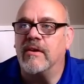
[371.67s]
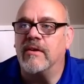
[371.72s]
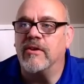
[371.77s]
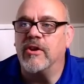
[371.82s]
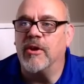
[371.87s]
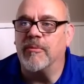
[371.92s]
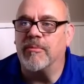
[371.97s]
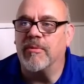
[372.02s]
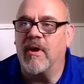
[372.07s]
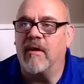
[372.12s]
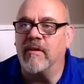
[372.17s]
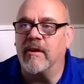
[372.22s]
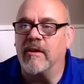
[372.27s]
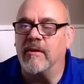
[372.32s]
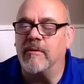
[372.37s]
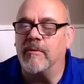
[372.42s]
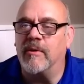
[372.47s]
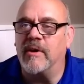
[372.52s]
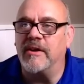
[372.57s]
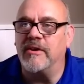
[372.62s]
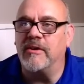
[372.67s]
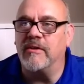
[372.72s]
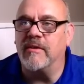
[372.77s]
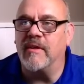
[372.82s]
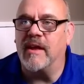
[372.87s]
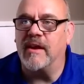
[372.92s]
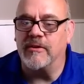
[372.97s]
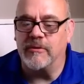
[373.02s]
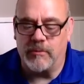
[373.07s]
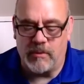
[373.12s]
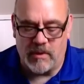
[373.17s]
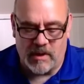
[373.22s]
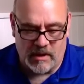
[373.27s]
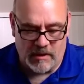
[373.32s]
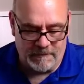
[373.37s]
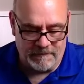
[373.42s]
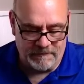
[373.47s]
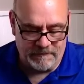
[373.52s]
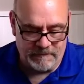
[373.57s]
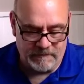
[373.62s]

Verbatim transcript: You're probably going to want to do that as well.